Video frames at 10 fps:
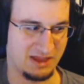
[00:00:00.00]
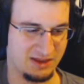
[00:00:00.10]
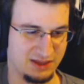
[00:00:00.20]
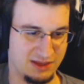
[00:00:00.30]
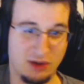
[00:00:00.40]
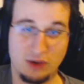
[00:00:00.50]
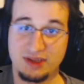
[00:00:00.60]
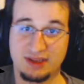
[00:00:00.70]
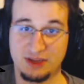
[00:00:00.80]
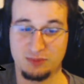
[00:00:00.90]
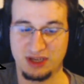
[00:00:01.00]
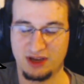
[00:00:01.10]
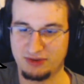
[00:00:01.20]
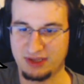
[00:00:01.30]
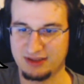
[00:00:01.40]
emotes that we
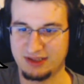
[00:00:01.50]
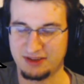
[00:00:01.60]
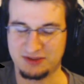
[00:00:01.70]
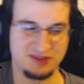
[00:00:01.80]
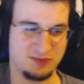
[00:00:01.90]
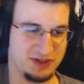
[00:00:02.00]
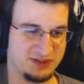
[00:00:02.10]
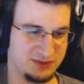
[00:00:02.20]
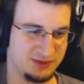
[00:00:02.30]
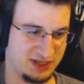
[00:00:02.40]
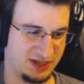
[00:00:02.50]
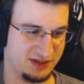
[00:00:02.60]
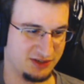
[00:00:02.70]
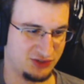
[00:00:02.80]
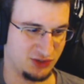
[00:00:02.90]
got recently, so just wanted to kind
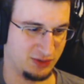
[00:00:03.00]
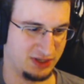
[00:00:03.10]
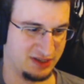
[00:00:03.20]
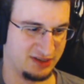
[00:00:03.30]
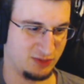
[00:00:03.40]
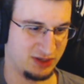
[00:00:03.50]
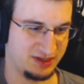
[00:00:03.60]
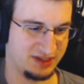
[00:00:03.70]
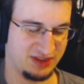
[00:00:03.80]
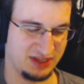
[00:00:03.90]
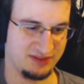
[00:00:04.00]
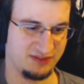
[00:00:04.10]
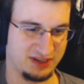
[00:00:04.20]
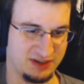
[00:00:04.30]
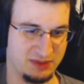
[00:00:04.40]
of show it as well because I think it's
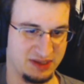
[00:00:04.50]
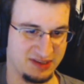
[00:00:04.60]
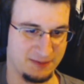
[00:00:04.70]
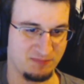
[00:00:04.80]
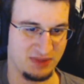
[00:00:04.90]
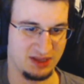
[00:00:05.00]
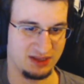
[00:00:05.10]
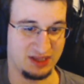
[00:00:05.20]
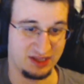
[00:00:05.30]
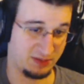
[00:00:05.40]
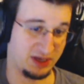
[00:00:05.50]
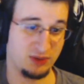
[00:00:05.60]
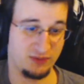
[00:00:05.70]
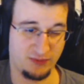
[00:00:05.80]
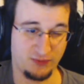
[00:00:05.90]
fucking amazing. That's, by the
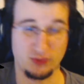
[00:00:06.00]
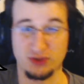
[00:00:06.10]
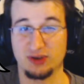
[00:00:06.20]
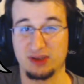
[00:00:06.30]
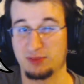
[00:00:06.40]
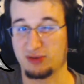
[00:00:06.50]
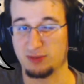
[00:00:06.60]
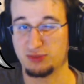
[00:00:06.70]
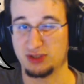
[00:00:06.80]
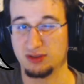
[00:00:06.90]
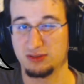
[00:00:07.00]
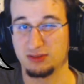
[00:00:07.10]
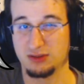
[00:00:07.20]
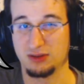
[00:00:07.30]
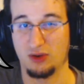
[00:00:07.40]
way, for 4 years subscription
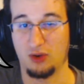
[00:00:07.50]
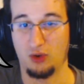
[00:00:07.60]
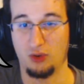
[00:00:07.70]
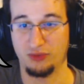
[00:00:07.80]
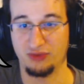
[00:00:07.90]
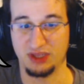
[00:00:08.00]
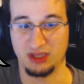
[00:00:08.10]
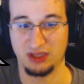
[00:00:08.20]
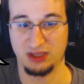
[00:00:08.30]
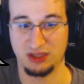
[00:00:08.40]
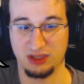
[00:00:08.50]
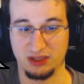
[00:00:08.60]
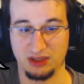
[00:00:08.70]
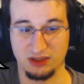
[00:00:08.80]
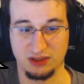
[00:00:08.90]
on the